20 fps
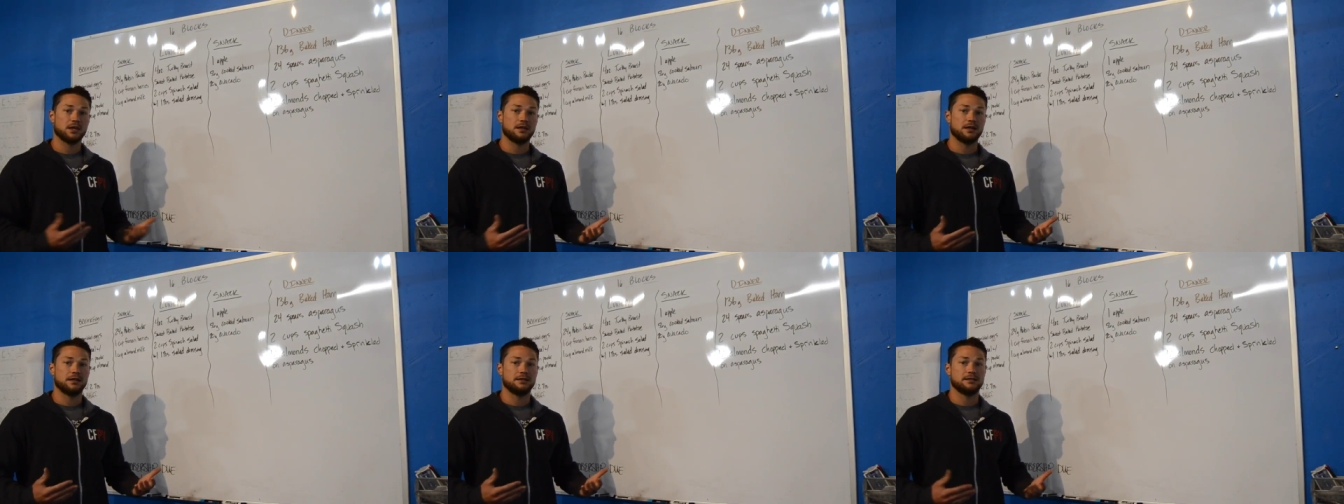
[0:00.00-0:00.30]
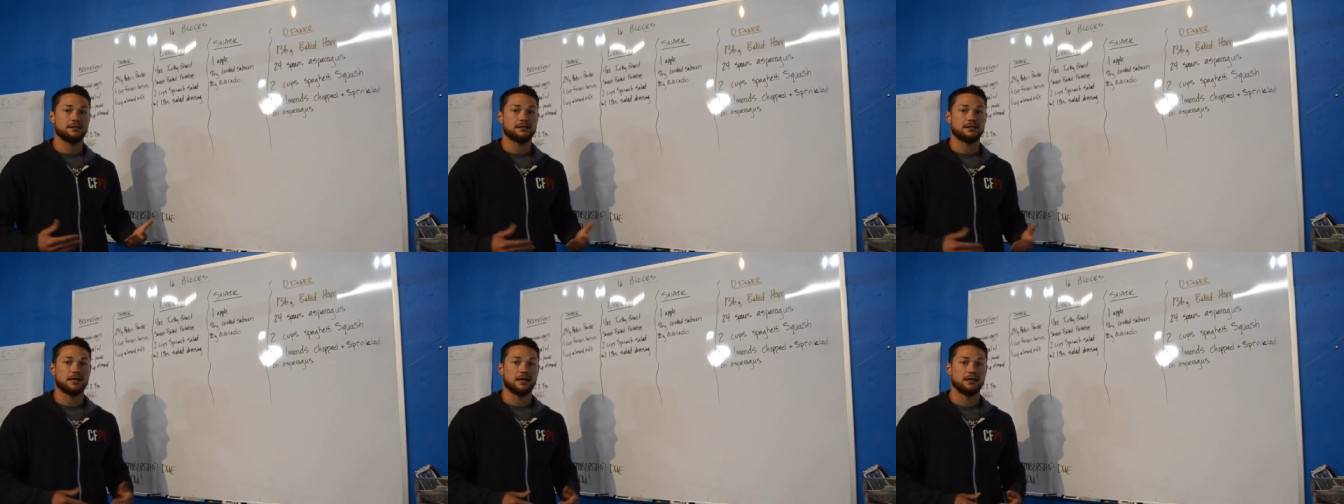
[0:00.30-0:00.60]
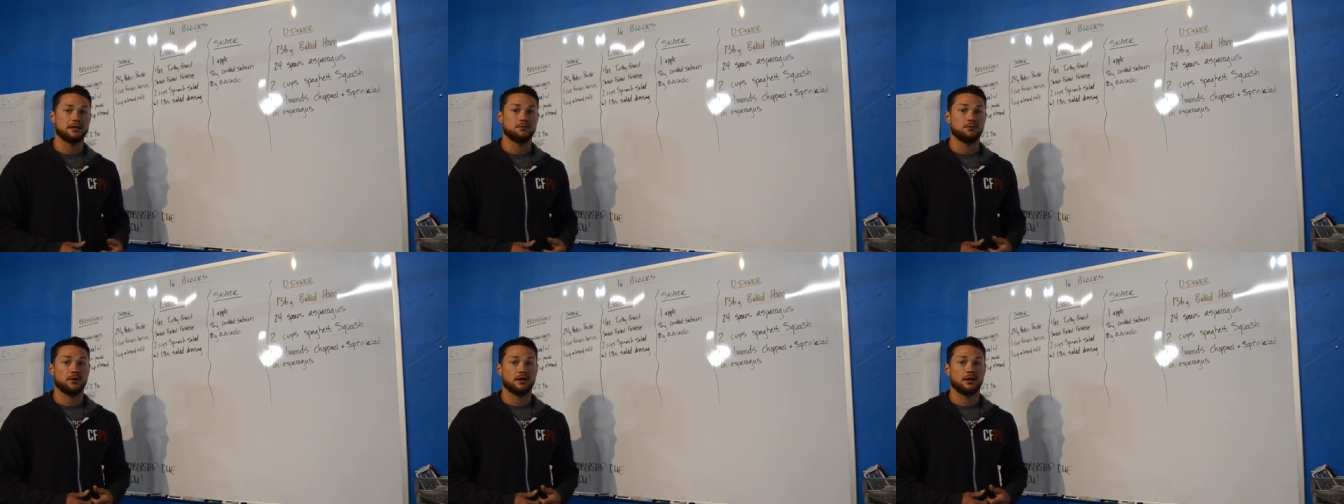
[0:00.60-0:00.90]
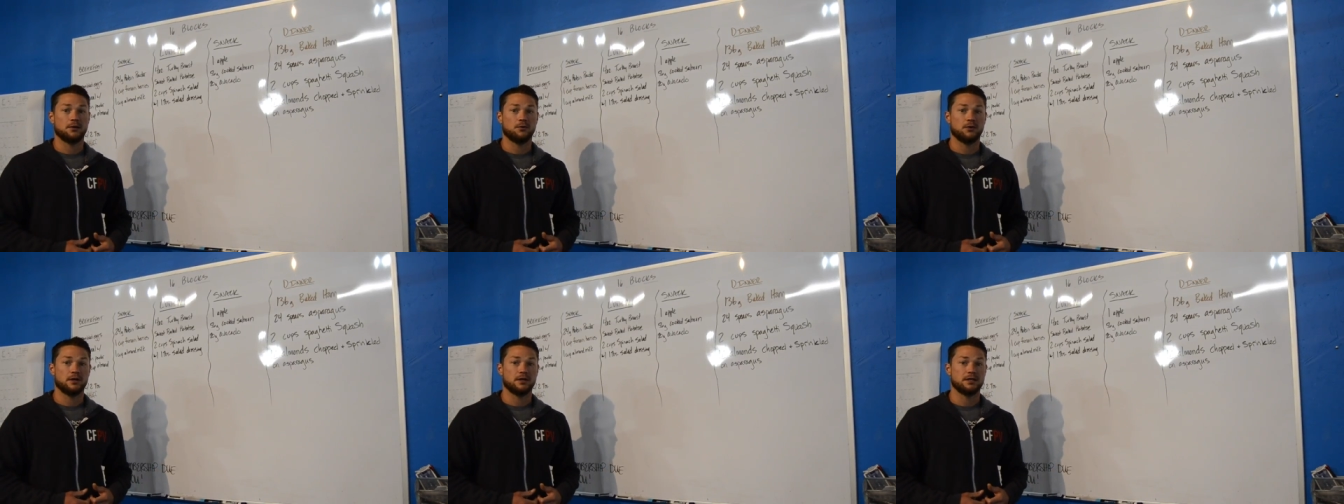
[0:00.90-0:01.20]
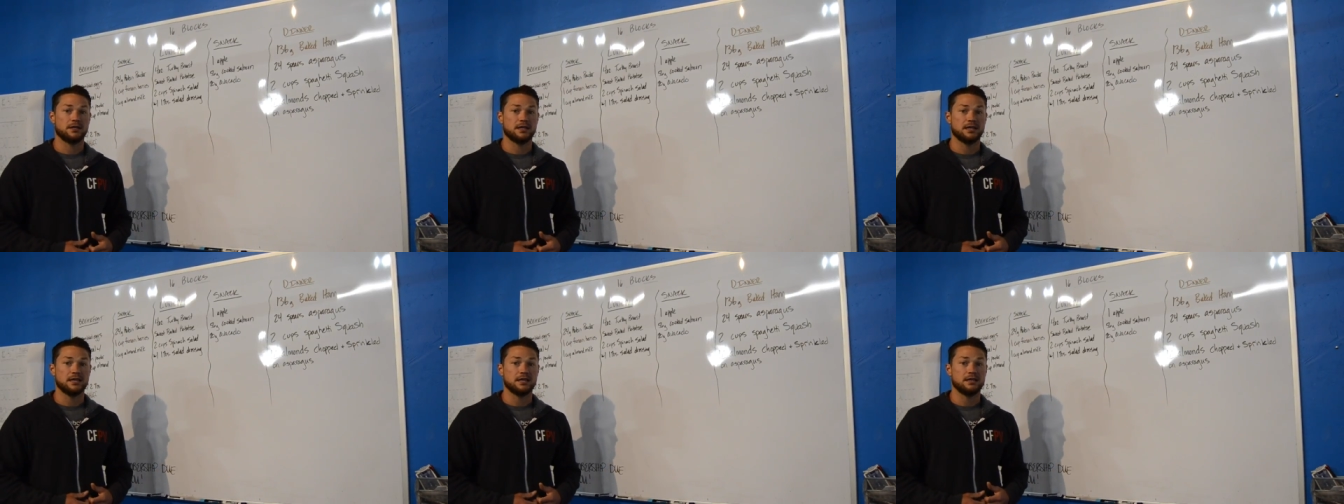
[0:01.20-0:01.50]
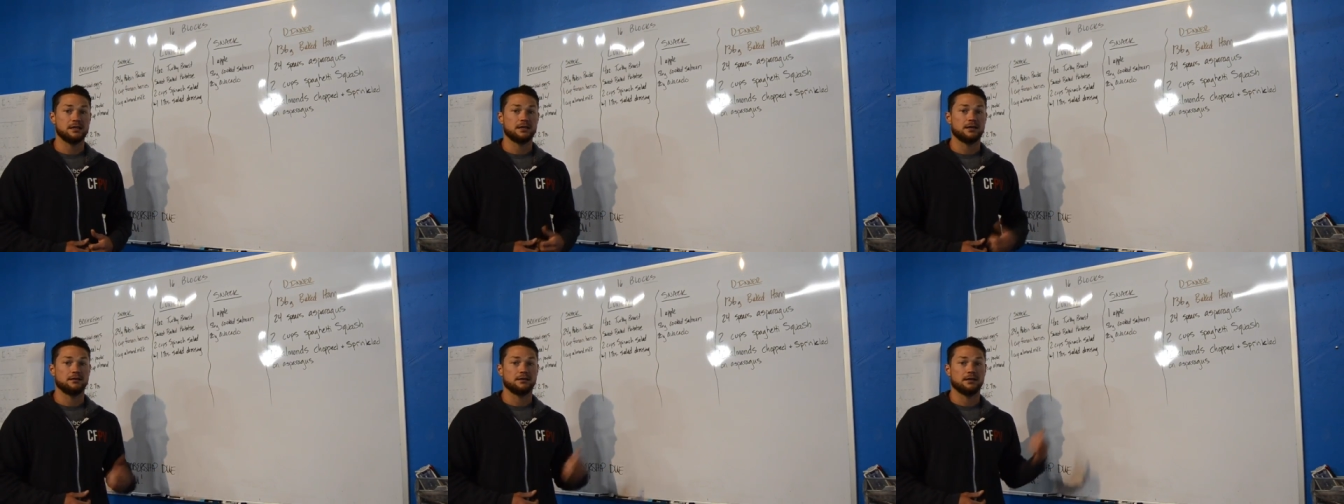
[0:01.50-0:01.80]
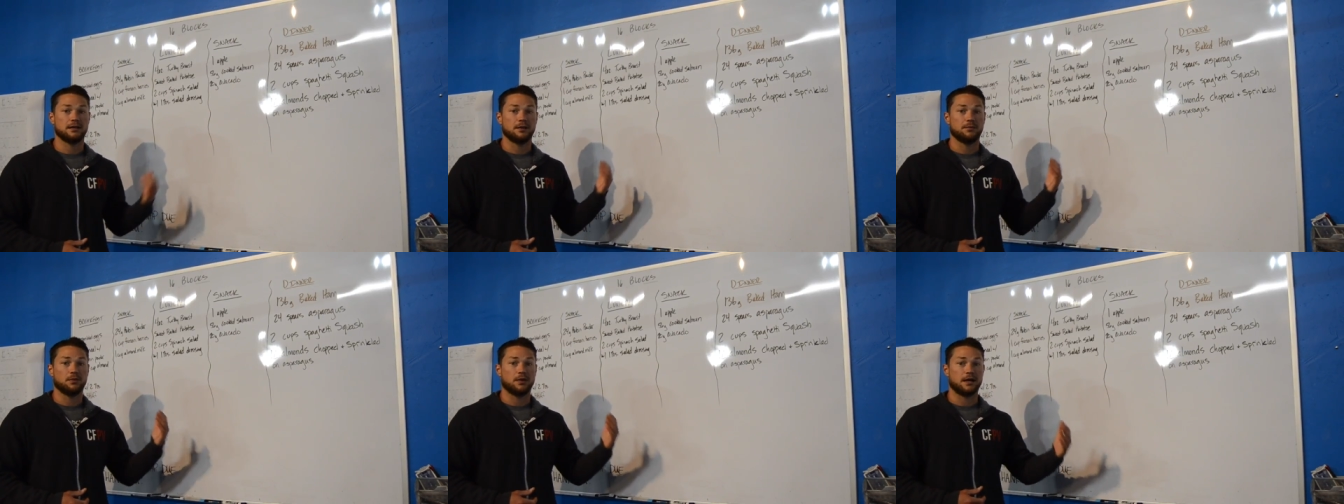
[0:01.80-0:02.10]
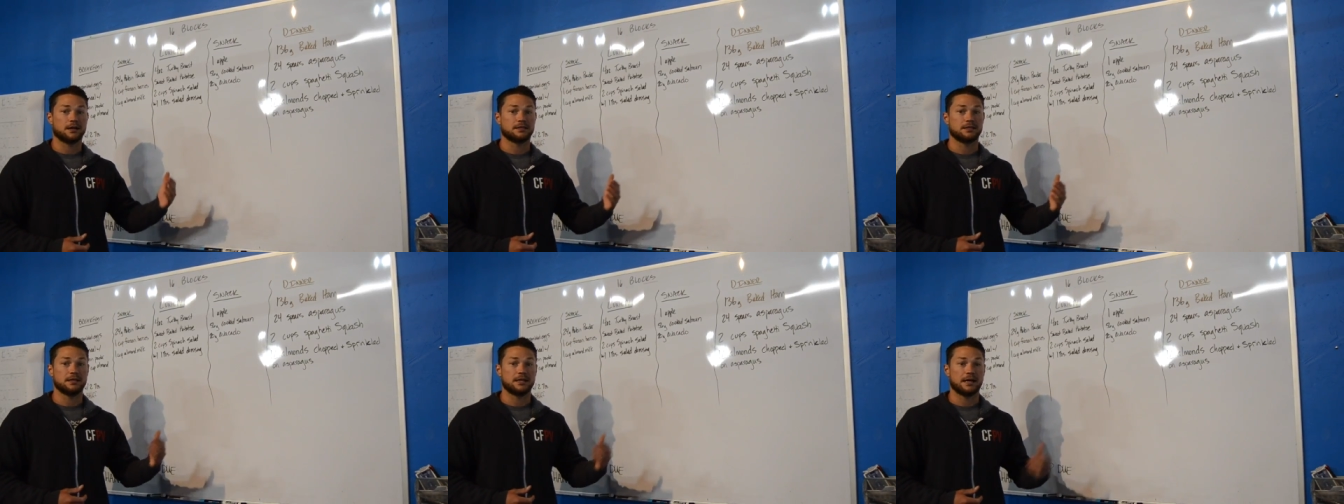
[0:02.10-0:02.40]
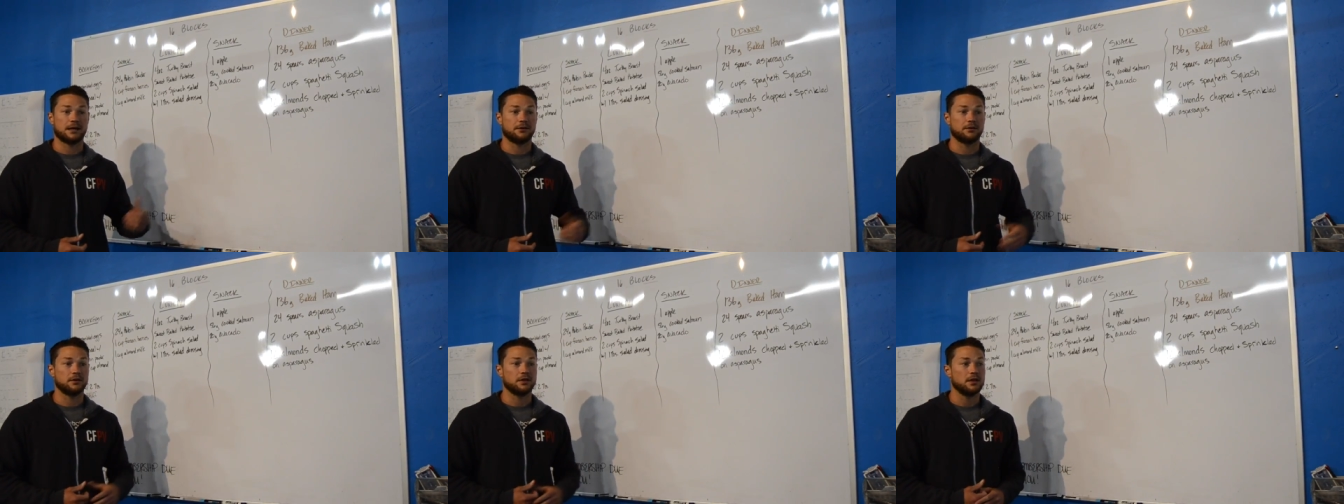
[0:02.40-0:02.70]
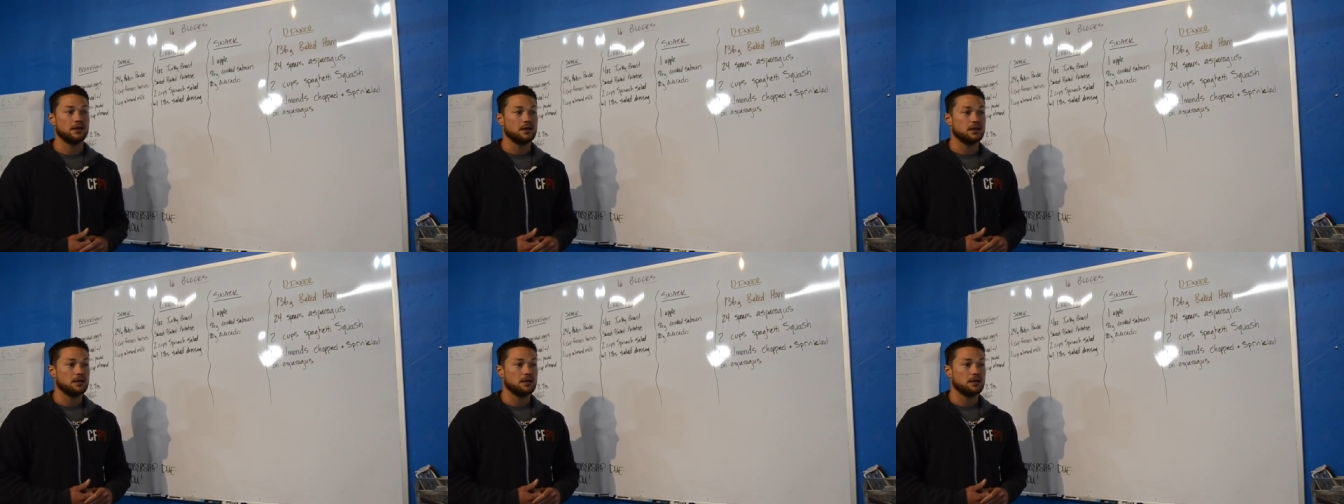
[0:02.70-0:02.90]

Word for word: and I decided what I wanted to eat, and then I blocked it out.